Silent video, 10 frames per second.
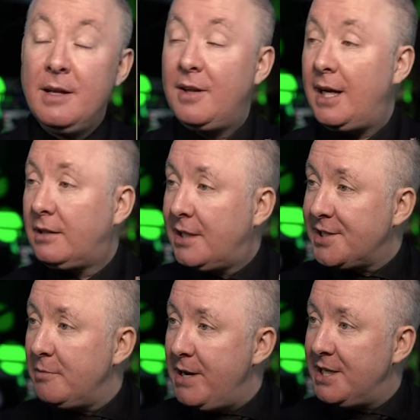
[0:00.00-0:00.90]
That
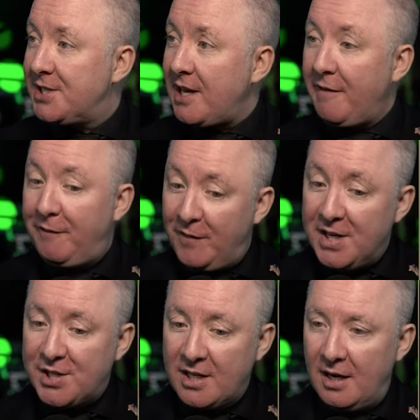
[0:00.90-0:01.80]
doesn't mean to say
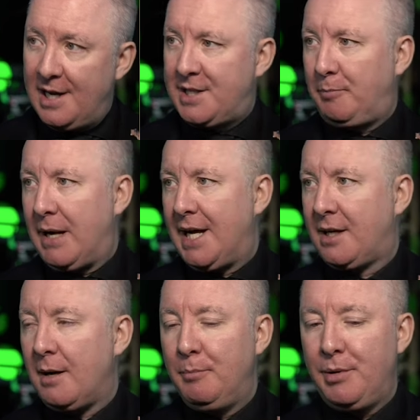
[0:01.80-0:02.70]
Fisker is a bad
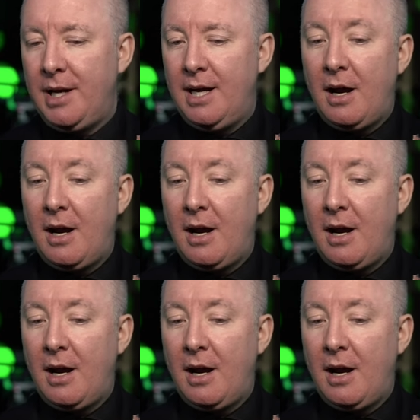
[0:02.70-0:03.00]
company.